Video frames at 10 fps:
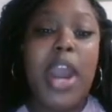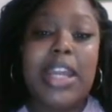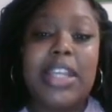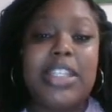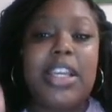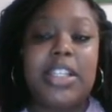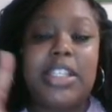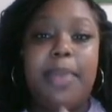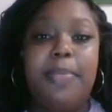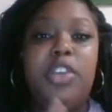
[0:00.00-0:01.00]
write a Z, is
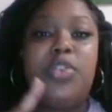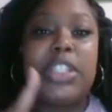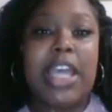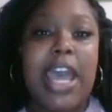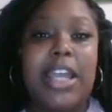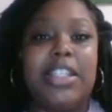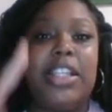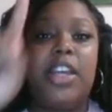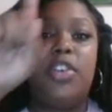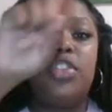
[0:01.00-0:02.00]
the same way you sign
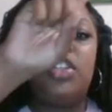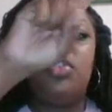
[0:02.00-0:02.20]
the letter Z.